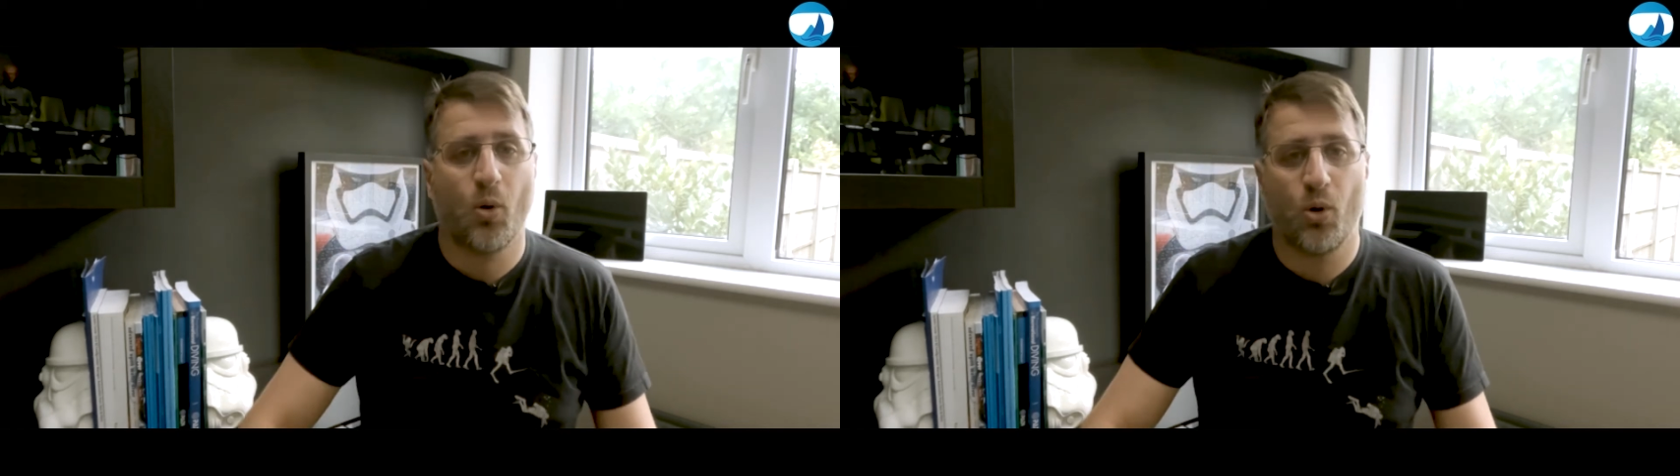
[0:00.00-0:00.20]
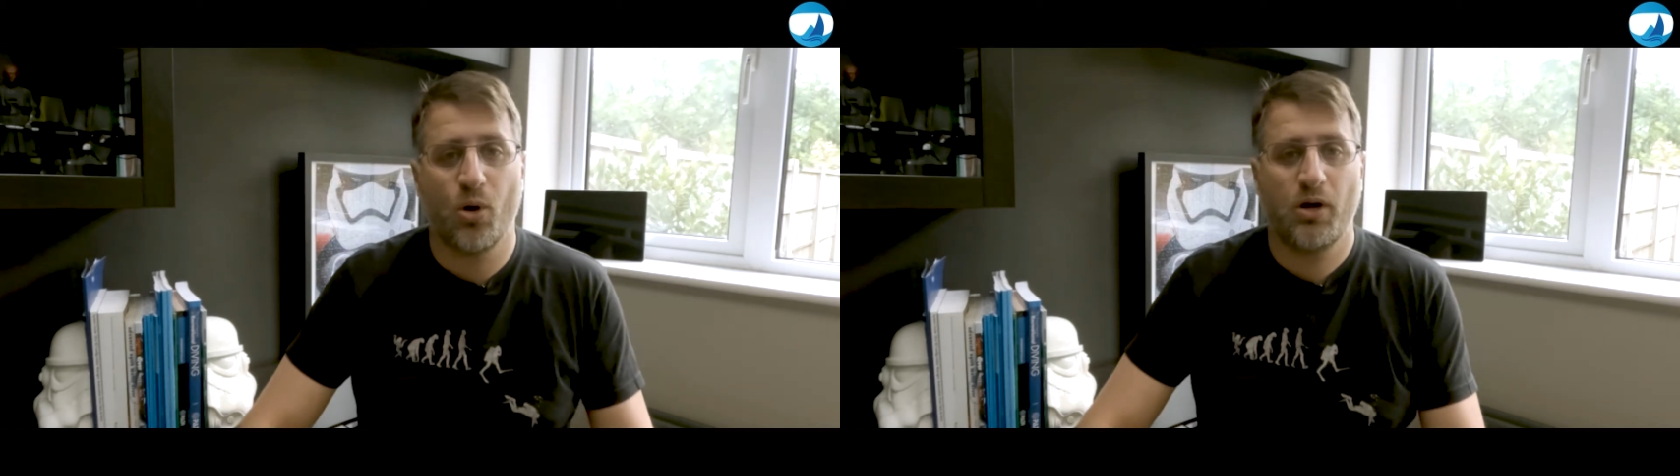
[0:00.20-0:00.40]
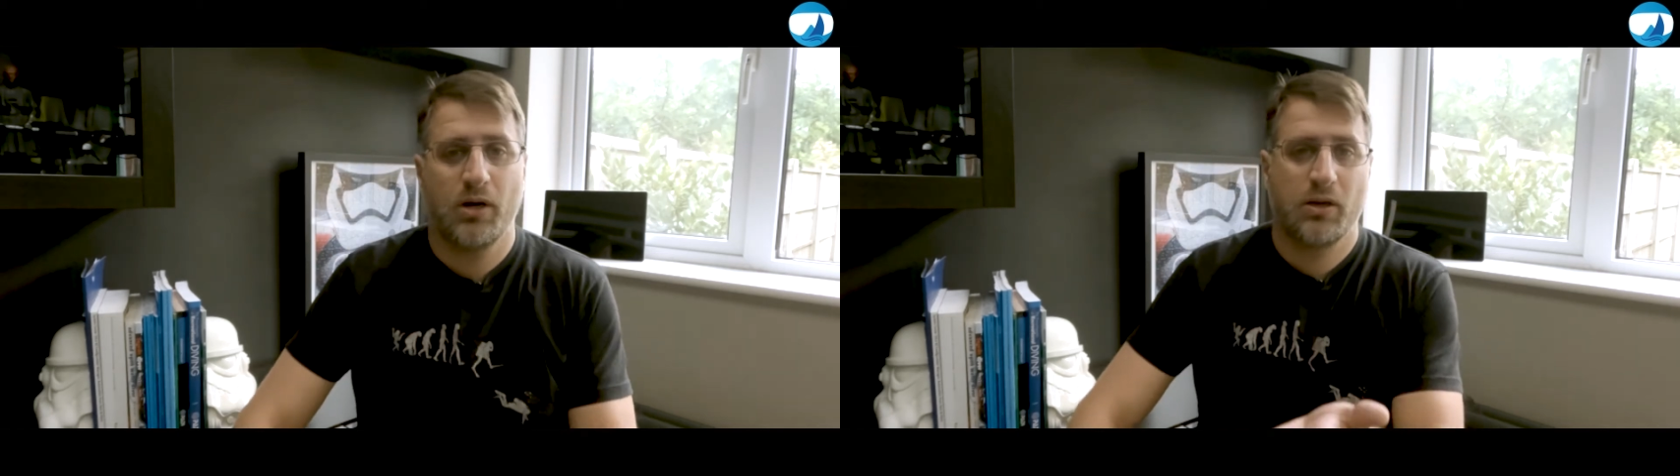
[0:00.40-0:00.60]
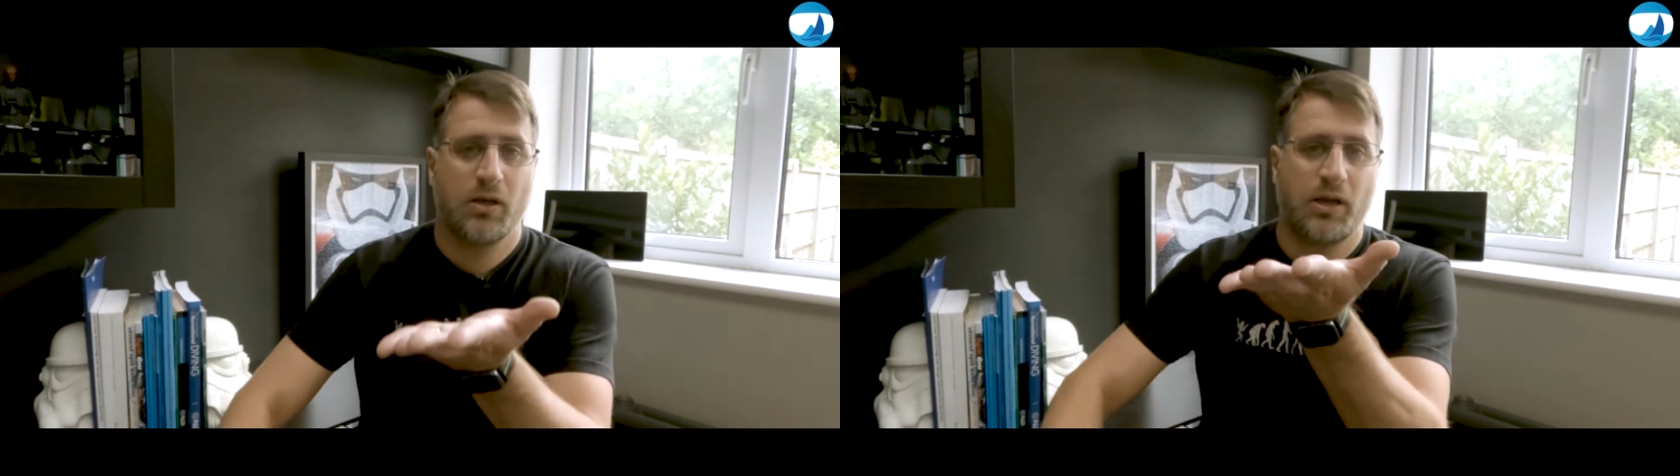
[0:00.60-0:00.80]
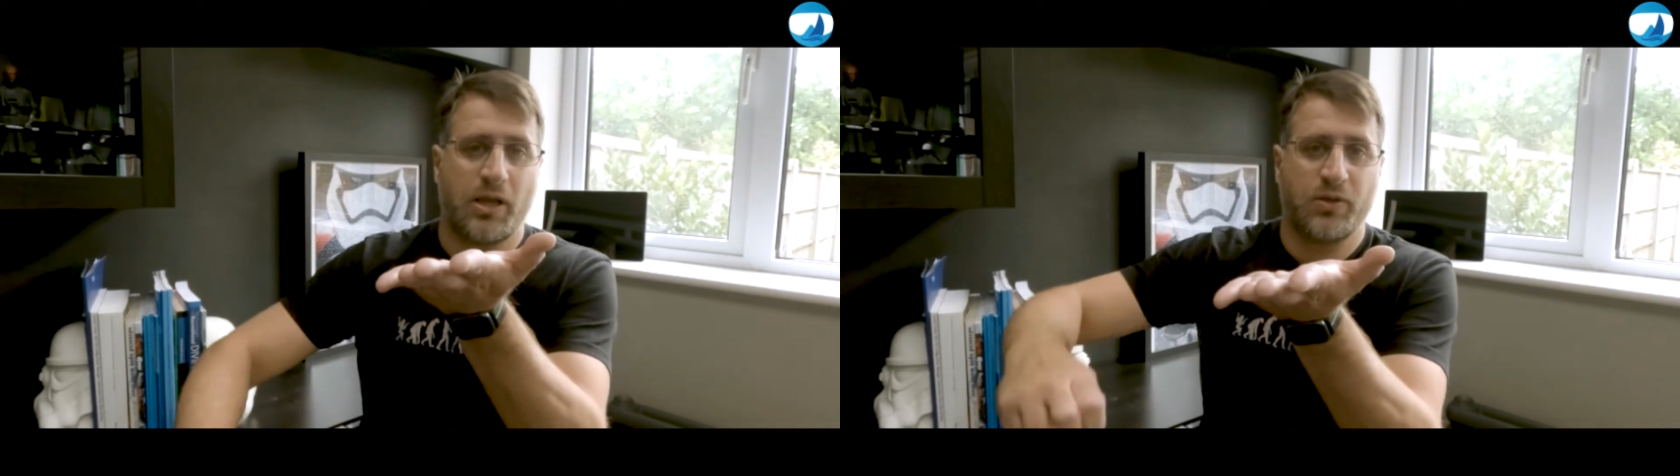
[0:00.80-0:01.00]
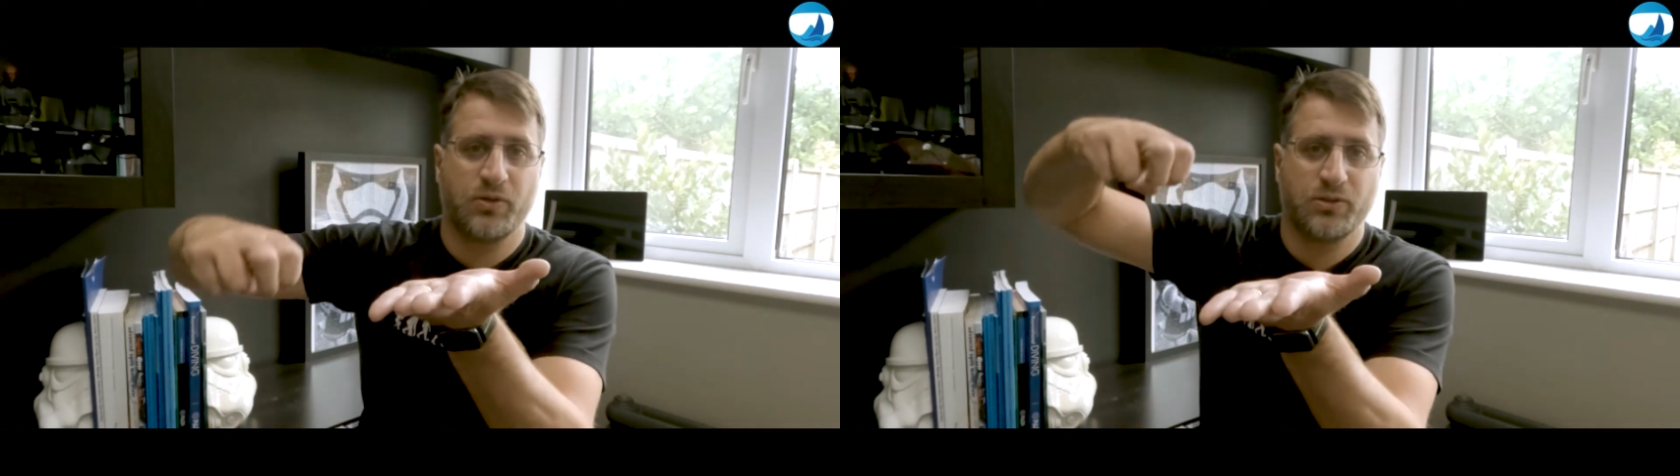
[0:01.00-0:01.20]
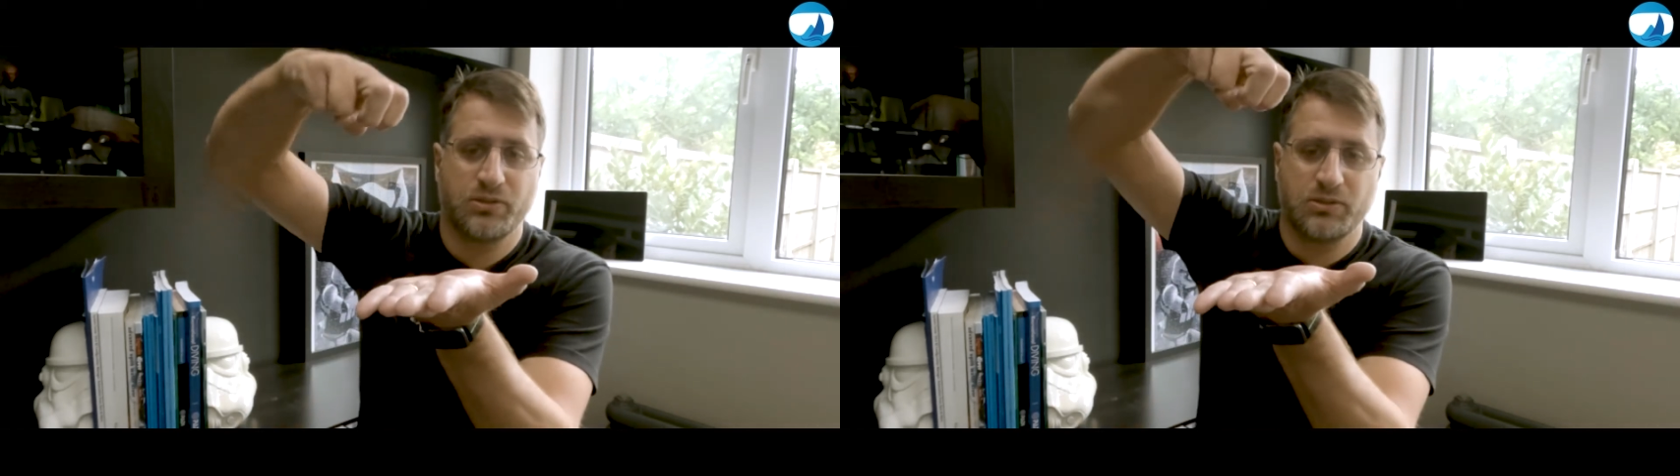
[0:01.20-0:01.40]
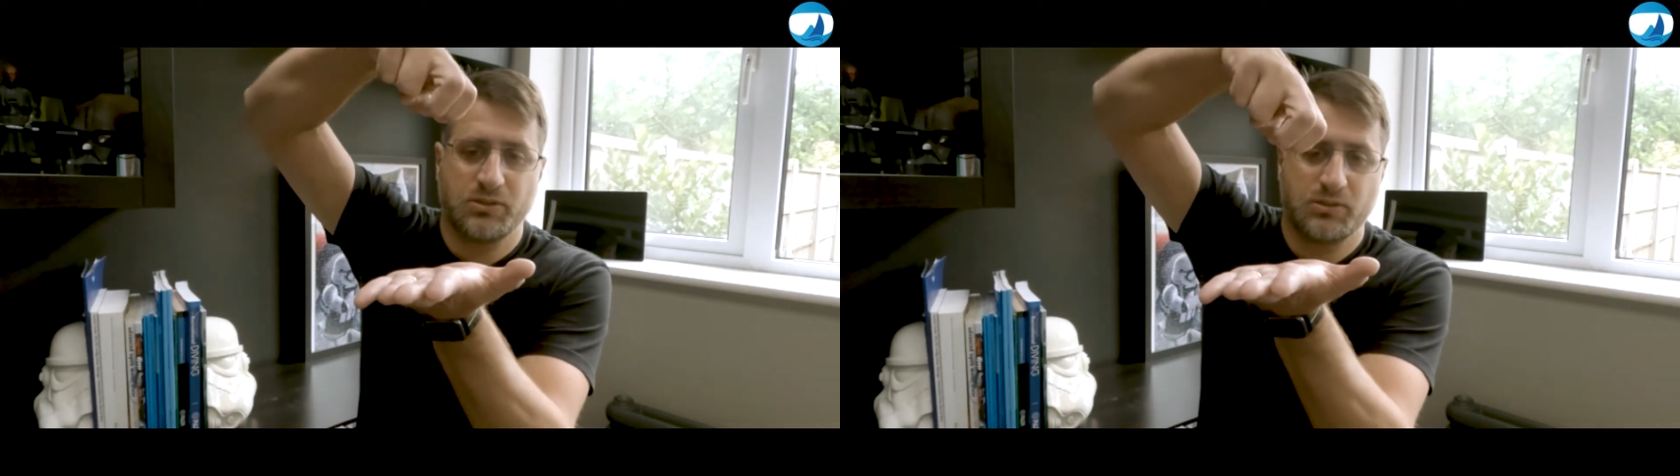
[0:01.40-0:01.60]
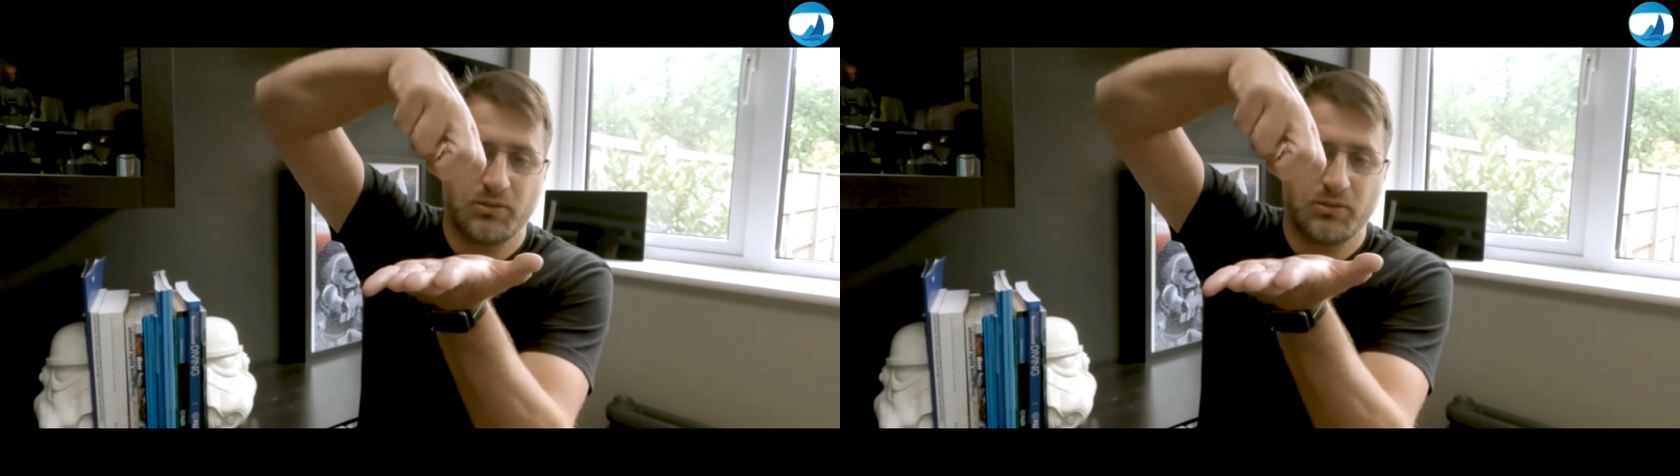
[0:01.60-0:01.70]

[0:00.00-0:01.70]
or I use